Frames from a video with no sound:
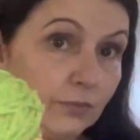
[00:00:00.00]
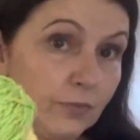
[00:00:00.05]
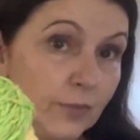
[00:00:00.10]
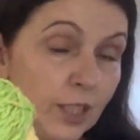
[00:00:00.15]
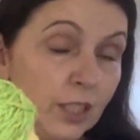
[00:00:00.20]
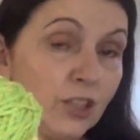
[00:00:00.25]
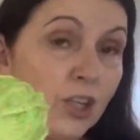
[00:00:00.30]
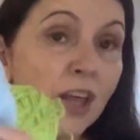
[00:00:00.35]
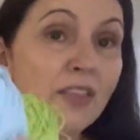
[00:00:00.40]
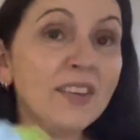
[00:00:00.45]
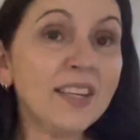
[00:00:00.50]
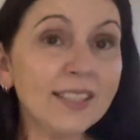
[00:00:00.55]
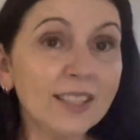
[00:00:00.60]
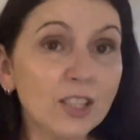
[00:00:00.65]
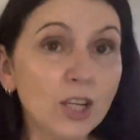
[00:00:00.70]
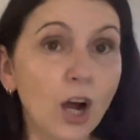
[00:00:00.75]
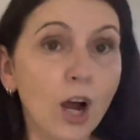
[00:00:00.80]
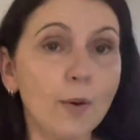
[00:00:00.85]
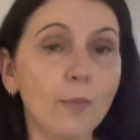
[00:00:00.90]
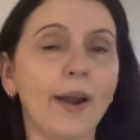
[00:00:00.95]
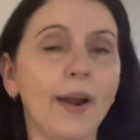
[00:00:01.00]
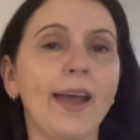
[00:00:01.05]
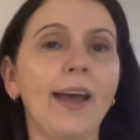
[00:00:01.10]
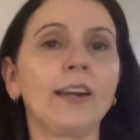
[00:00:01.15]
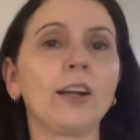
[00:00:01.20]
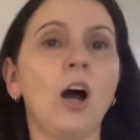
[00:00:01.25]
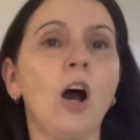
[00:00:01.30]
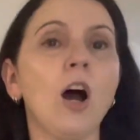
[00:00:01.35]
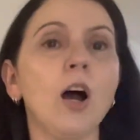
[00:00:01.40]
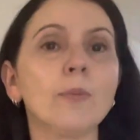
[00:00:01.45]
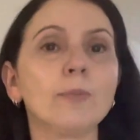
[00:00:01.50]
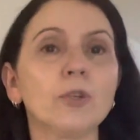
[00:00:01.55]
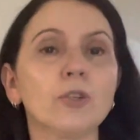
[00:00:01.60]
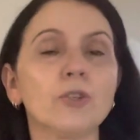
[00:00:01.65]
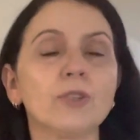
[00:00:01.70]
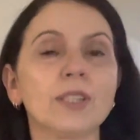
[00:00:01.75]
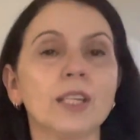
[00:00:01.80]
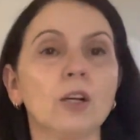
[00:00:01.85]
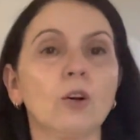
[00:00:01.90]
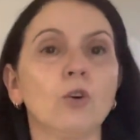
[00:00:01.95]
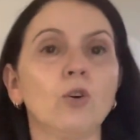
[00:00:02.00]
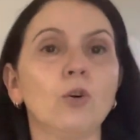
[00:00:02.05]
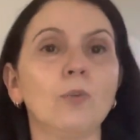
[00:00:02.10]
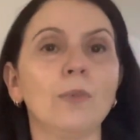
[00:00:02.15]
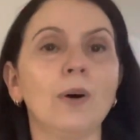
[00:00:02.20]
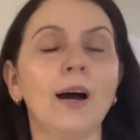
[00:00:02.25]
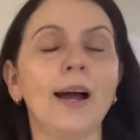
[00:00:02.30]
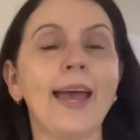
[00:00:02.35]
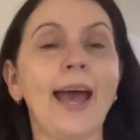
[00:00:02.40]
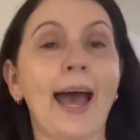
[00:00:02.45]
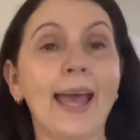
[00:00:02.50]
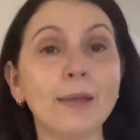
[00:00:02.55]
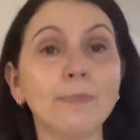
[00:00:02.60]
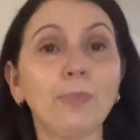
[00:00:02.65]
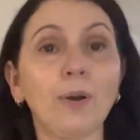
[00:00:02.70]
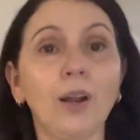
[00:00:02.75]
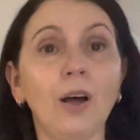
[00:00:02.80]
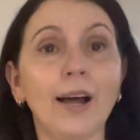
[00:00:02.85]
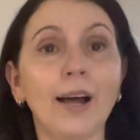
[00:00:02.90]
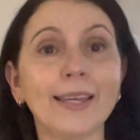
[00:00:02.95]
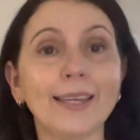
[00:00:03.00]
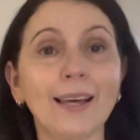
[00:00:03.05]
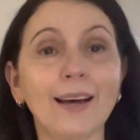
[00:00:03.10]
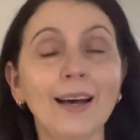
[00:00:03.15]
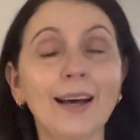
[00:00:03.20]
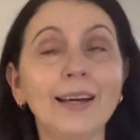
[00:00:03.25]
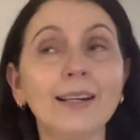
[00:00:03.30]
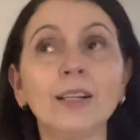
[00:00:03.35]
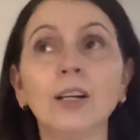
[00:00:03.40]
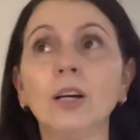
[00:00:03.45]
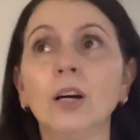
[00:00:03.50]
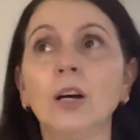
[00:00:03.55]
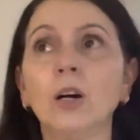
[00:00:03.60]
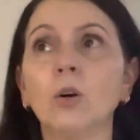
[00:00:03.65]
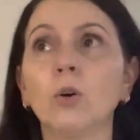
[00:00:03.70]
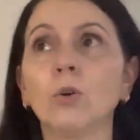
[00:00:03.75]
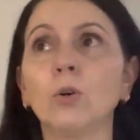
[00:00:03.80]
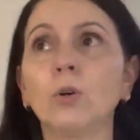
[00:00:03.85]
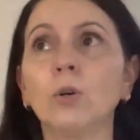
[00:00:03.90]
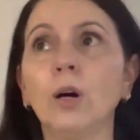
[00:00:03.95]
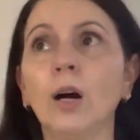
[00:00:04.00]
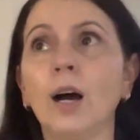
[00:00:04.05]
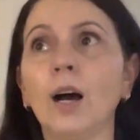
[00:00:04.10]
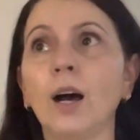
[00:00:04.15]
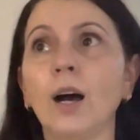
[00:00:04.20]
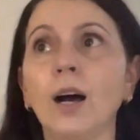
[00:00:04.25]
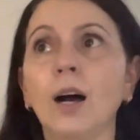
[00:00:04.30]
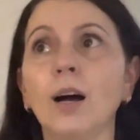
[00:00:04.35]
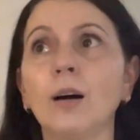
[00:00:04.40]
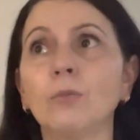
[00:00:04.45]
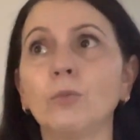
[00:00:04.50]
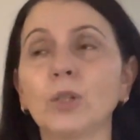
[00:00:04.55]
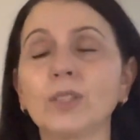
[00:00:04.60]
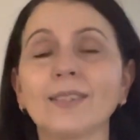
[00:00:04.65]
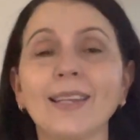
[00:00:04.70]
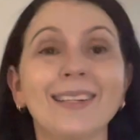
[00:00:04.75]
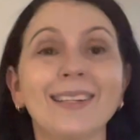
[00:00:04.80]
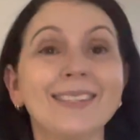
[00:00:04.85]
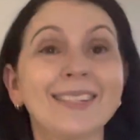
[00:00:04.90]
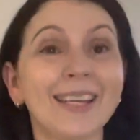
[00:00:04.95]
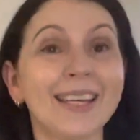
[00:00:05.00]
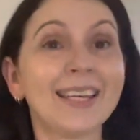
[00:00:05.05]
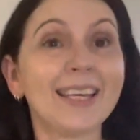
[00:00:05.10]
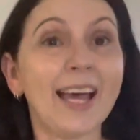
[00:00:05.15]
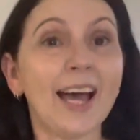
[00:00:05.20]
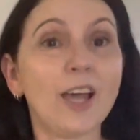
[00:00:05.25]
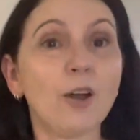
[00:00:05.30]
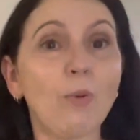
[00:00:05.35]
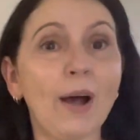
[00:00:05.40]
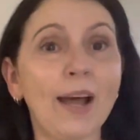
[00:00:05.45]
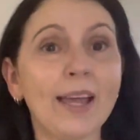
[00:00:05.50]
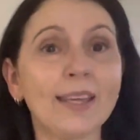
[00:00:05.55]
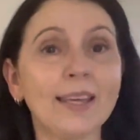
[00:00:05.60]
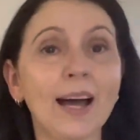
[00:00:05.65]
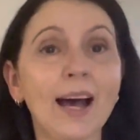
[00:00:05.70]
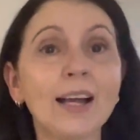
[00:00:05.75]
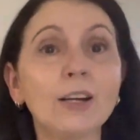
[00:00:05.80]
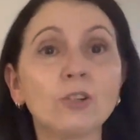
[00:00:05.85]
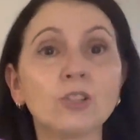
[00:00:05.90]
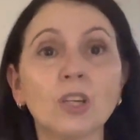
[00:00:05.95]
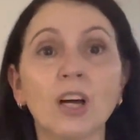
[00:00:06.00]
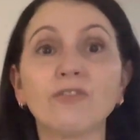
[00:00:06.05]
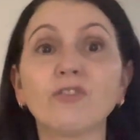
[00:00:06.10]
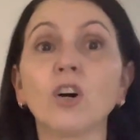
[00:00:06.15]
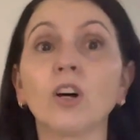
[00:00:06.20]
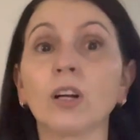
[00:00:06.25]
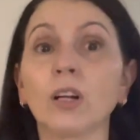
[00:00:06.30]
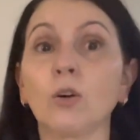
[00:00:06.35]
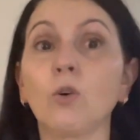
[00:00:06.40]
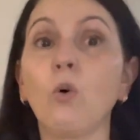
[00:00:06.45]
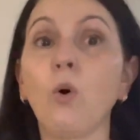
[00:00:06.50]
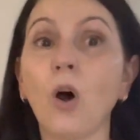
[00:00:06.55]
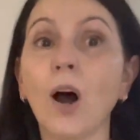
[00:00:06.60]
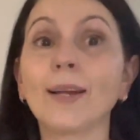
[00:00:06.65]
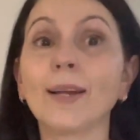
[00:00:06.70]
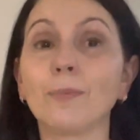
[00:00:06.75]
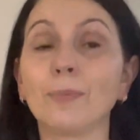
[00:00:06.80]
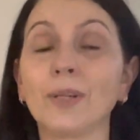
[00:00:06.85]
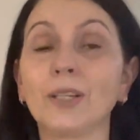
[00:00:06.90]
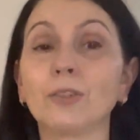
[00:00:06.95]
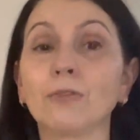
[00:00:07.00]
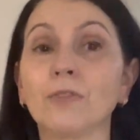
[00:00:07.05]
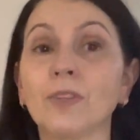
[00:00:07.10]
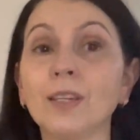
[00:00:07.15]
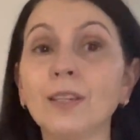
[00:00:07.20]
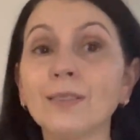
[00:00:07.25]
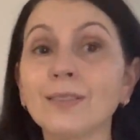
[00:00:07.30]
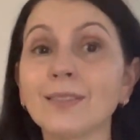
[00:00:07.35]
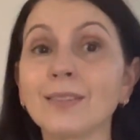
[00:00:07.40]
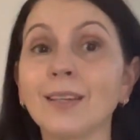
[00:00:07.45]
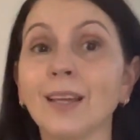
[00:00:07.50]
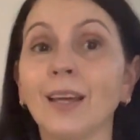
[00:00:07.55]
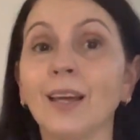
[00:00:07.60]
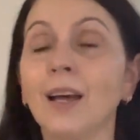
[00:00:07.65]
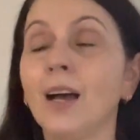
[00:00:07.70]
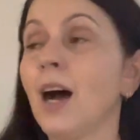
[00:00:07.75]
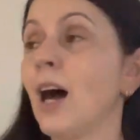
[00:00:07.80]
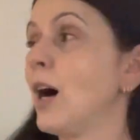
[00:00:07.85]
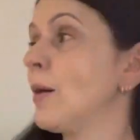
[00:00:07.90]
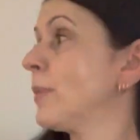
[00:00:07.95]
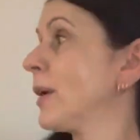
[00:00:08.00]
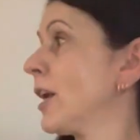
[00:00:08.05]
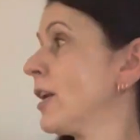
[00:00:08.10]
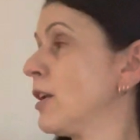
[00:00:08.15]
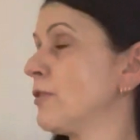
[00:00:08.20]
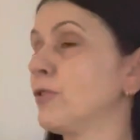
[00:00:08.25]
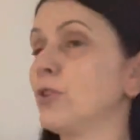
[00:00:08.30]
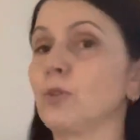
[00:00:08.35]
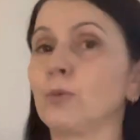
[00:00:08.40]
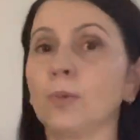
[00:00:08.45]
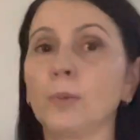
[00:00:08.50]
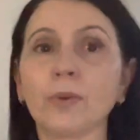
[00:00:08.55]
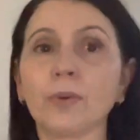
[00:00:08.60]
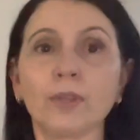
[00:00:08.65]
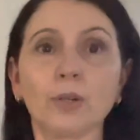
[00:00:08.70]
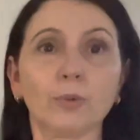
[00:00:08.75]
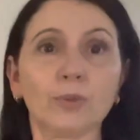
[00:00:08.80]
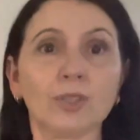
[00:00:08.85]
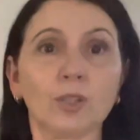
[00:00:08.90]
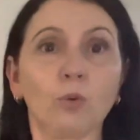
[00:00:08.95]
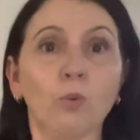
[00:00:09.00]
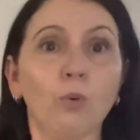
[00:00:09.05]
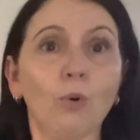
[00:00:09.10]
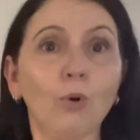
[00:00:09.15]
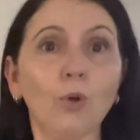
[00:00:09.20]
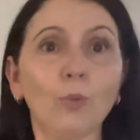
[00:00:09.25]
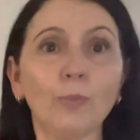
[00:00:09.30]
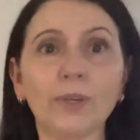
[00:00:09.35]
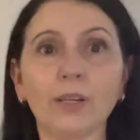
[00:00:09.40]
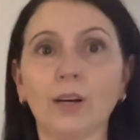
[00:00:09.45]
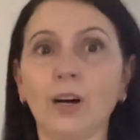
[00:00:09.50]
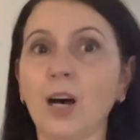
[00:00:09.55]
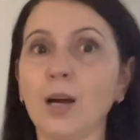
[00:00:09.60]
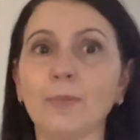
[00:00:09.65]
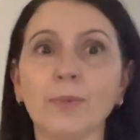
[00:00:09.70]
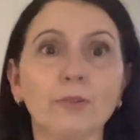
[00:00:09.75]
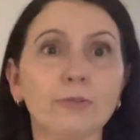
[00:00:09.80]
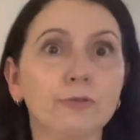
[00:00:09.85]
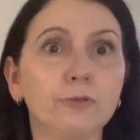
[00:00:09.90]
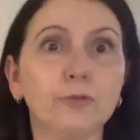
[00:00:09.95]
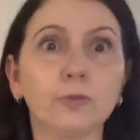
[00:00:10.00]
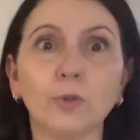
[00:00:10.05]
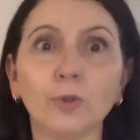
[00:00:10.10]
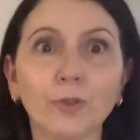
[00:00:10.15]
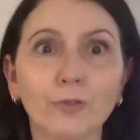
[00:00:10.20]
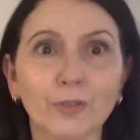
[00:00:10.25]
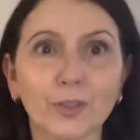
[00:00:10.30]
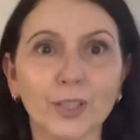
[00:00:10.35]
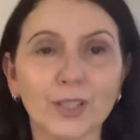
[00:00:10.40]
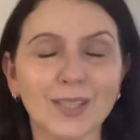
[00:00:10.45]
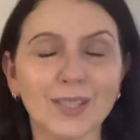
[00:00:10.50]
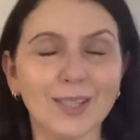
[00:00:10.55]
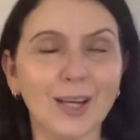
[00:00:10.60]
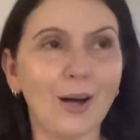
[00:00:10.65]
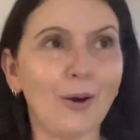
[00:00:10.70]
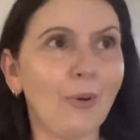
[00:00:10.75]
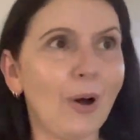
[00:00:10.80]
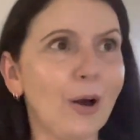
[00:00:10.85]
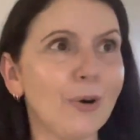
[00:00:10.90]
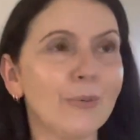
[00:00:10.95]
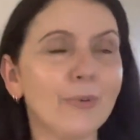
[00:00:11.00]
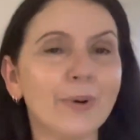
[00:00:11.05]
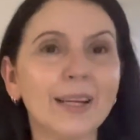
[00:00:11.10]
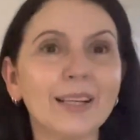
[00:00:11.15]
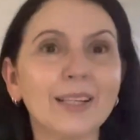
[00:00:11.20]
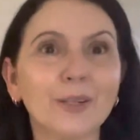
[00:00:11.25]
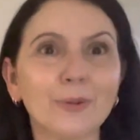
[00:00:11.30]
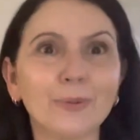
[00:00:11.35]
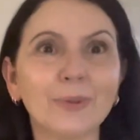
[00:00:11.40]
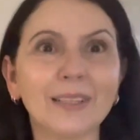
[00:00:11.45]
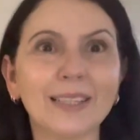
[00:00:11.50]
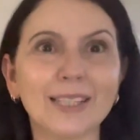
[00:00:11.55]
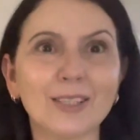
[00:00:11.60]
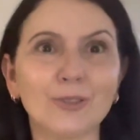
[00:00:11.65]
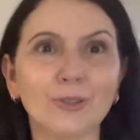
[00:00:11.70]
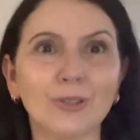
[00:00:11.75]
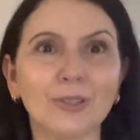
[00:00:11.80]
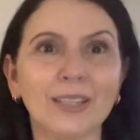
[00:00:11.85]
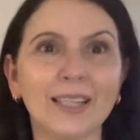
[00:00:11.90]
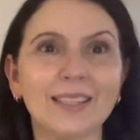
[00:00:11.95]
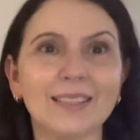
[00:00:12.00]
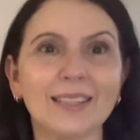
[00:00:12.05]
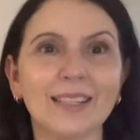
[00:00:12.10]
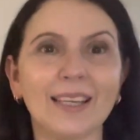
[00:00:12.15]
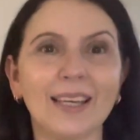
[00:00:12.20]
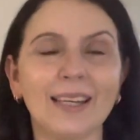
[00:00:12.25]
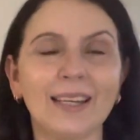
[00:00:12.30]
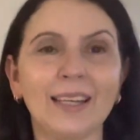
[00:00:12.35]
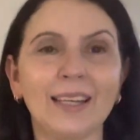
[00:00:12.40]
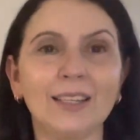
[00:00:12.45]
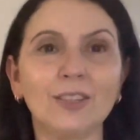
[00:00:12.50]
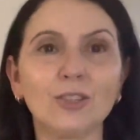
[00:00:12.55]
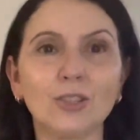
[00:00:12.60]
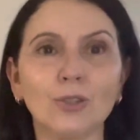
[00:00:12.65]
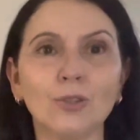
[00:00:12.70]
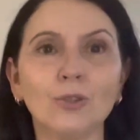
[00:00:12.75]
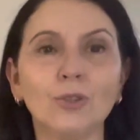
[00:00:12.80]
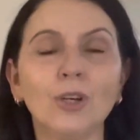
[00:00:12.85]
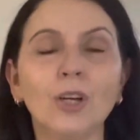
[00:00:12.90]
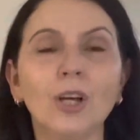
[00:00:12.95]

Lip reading: So this time round, I'm using all my 8-ply yarn, or what's that, DK weight yarn, because I've got quite a bit of this. I don't know if you remember, there was a wall behind me full of it. So I really do need to get into